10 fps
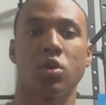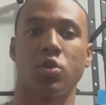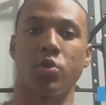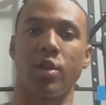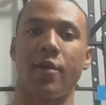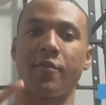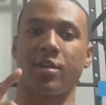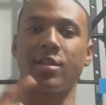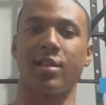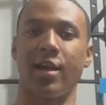Do not
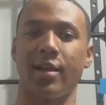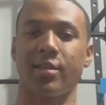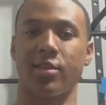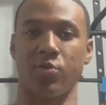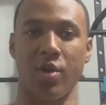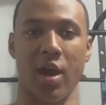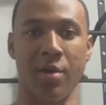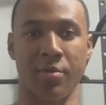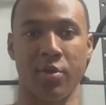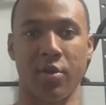forget to like,
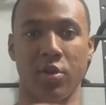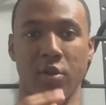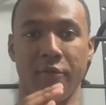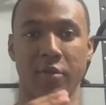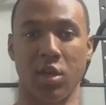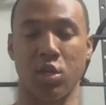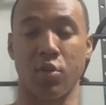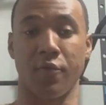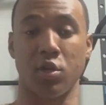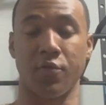subscribe, turn on notifications
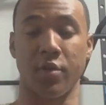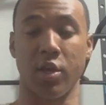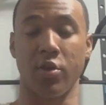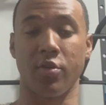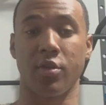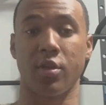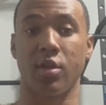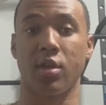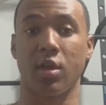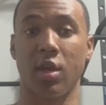for future videos.
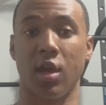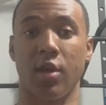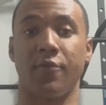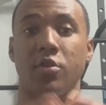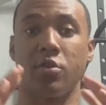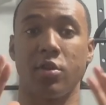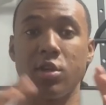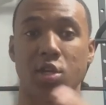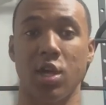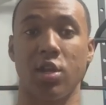And if you're new to
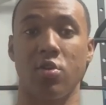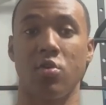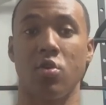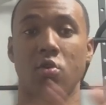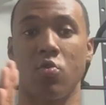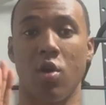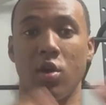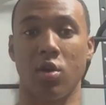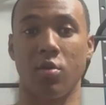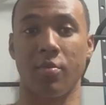this channel,
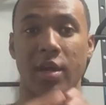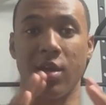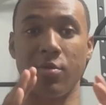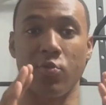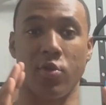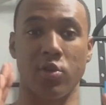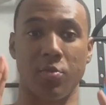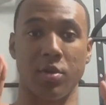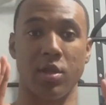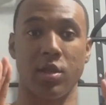welcome. My name is Warren
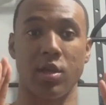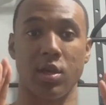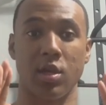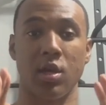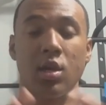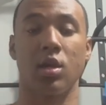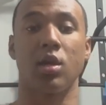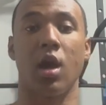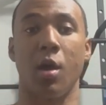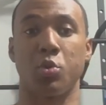Dominici.
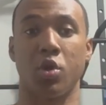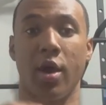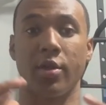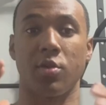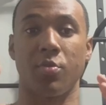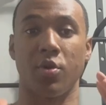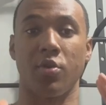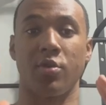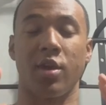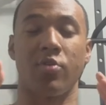I'm trying to
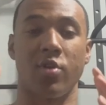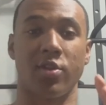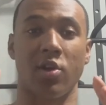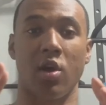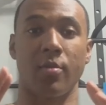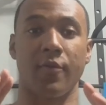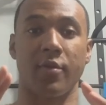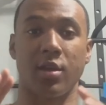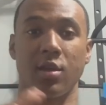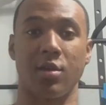build and raise the army for the
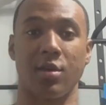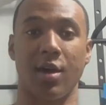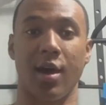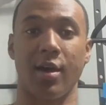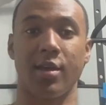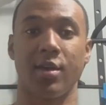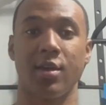kingdom of God.